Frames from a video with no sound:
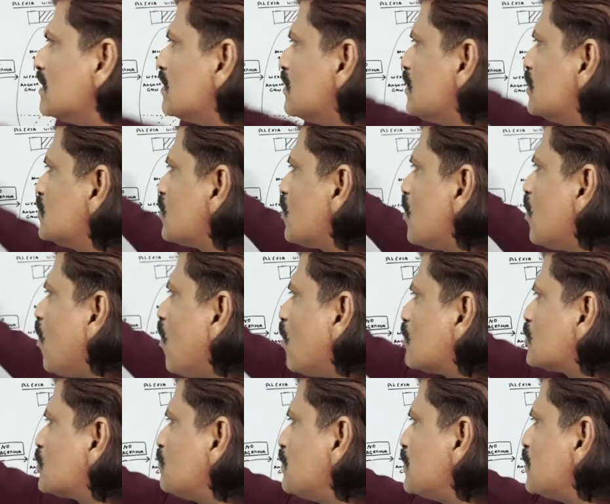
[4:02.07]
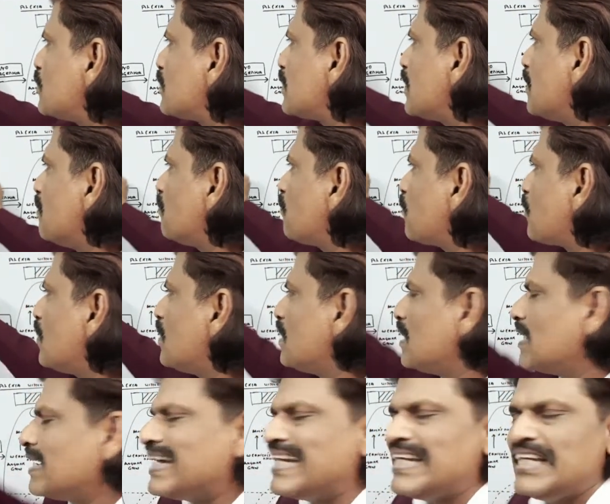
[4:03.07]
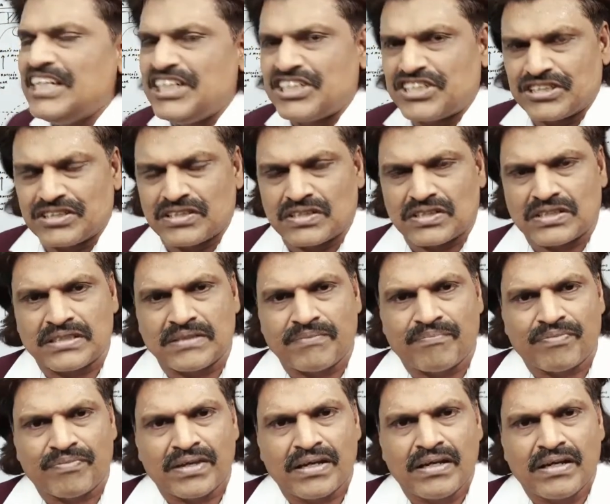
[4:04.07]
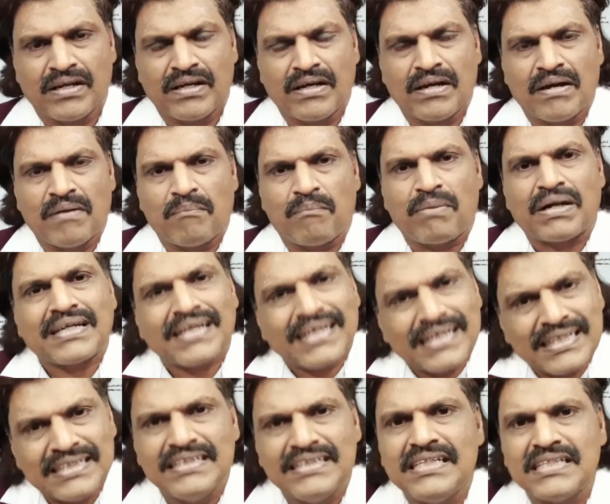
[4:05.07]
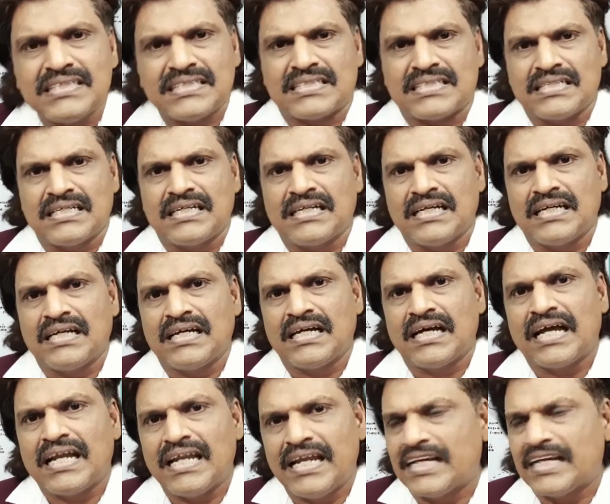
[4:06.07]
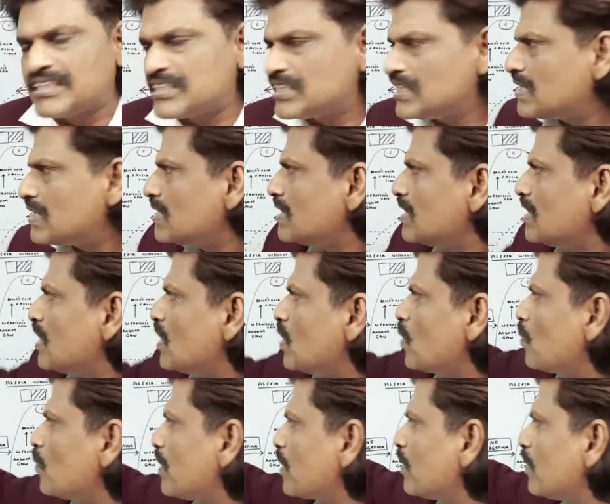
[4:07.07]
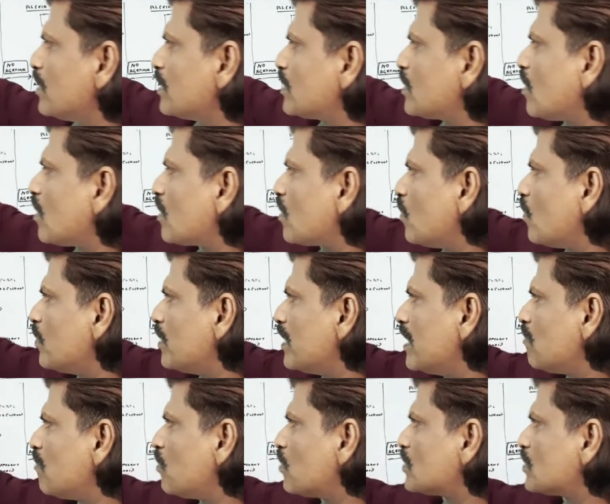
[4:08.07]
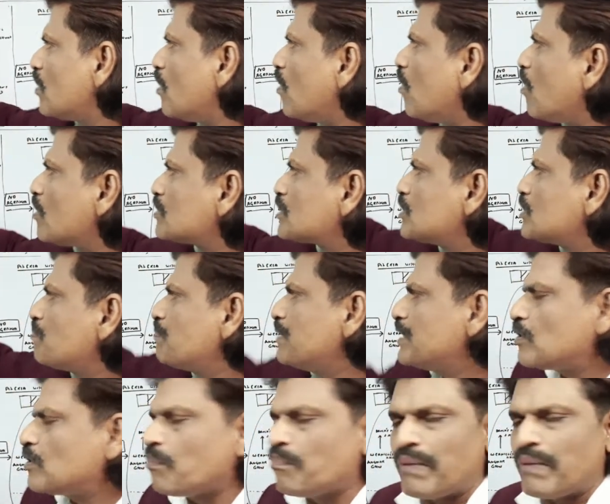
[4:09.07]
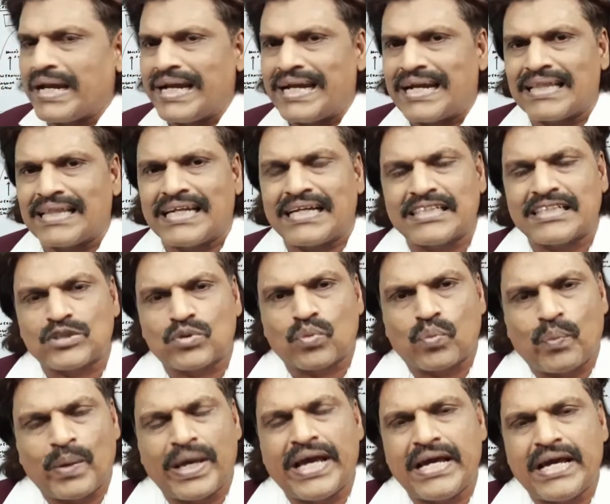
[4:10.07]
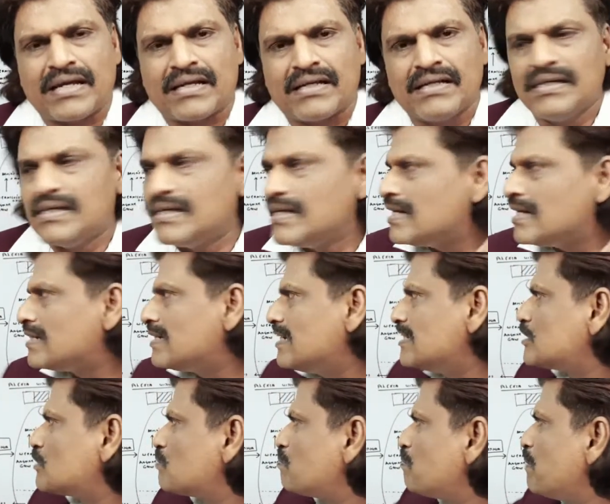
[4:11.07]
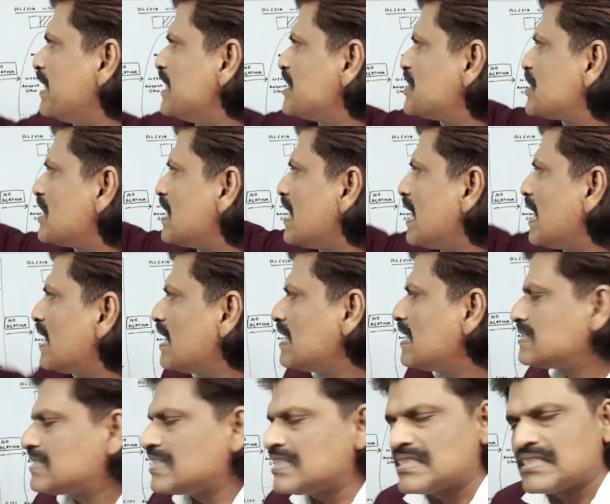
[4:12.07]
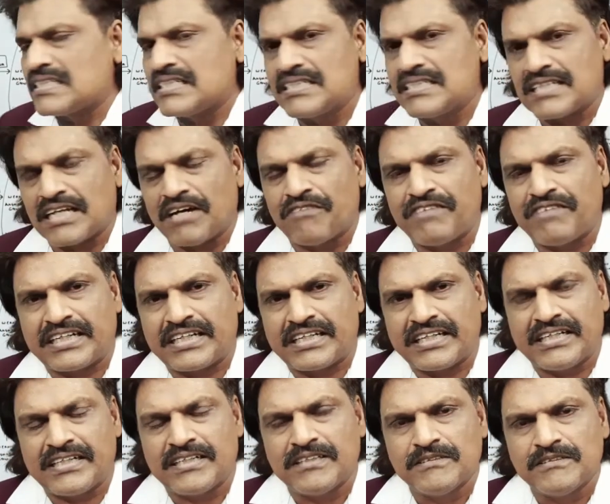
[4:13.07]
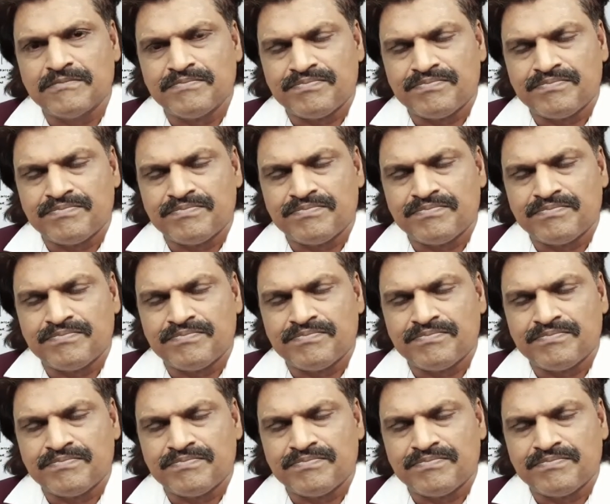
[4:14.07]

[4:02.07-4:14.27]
These are all occipitotemporal lesions. But in this lecture, we are going to talk only about the occipitoparietal, that is where the spatial analysis is affected.